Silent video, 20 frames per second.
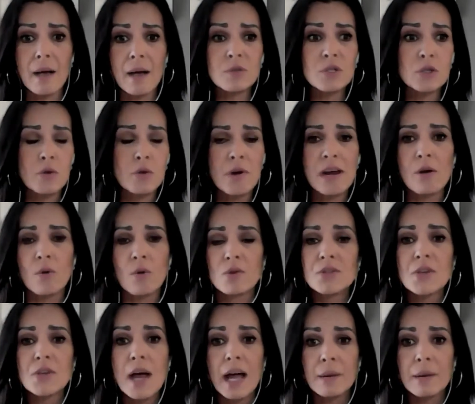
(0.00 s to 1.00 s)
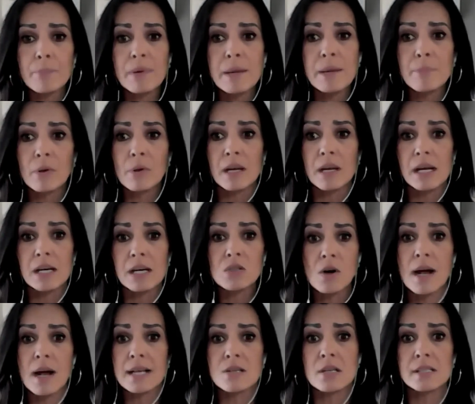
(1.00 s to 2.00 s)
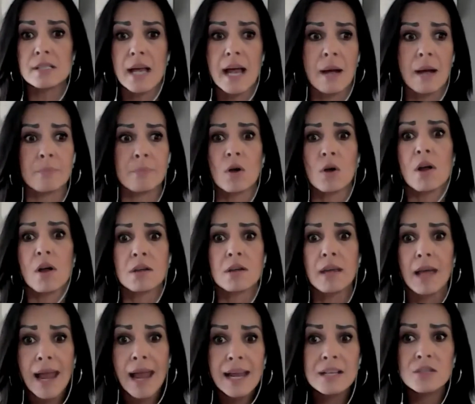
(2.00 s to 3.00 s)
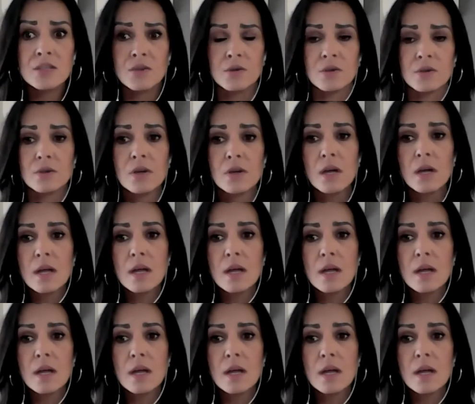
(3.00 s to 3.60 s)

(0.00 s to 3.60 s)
I'm sure he also had people that he tried to say, I'm not okay to,